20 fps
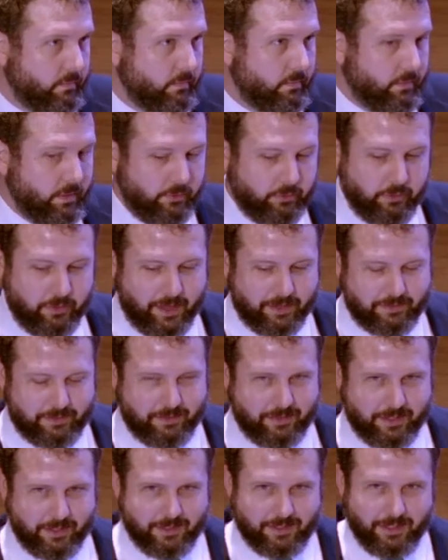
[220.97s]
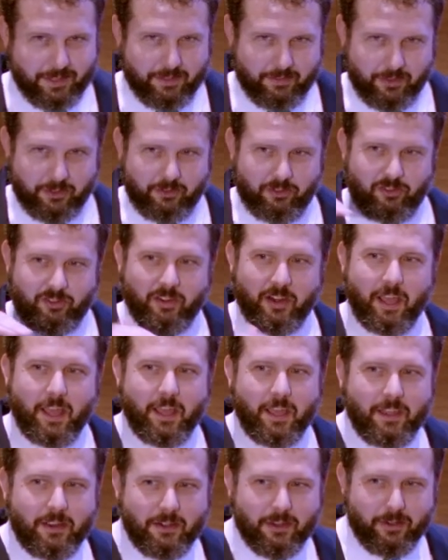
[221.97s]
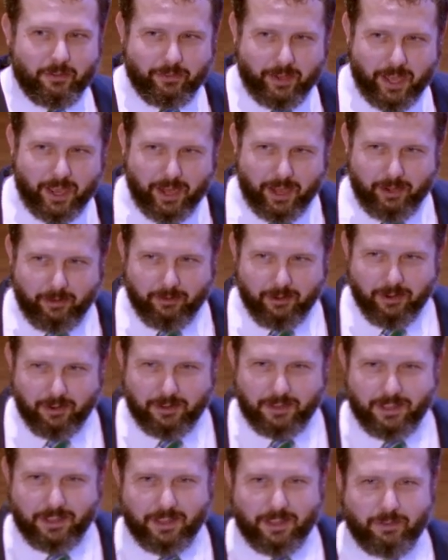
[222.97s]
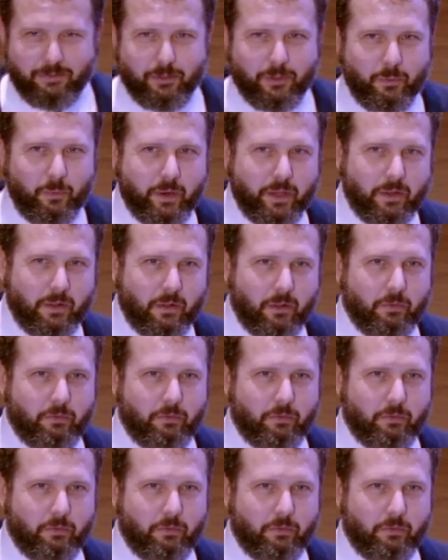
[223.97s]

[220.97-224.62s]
And so that's the chain of hierarchy, if you will,